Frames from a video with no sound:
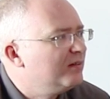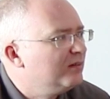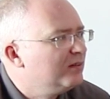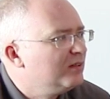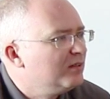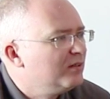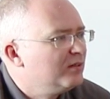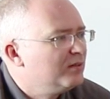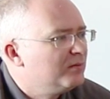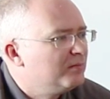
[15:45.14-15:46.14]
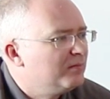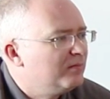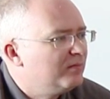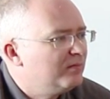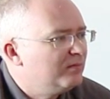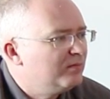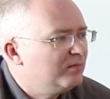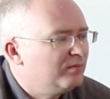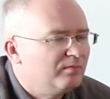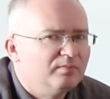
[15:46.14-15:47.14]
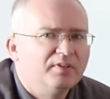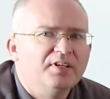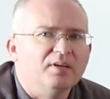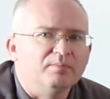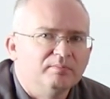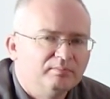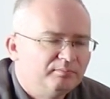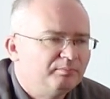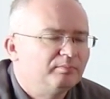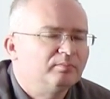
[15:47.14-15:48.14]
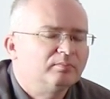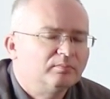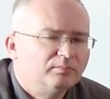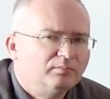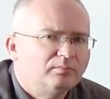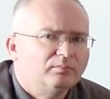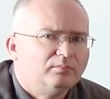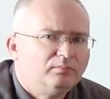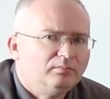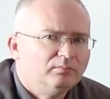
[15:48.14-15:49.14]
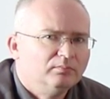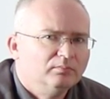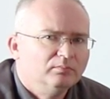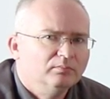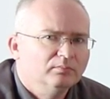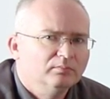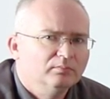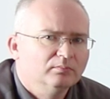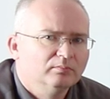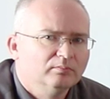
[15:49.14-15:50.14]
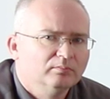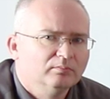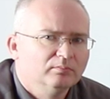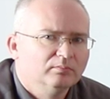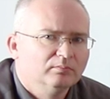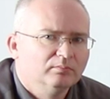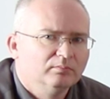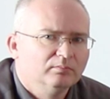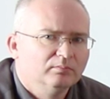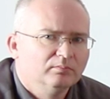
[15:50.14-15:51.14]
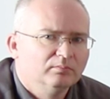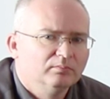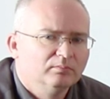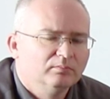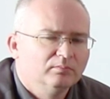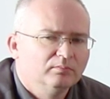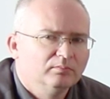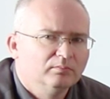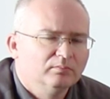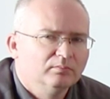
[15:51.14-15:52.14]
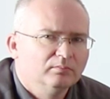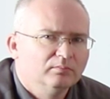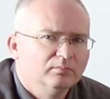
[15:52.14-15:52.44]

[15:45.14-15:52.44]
(not speaking)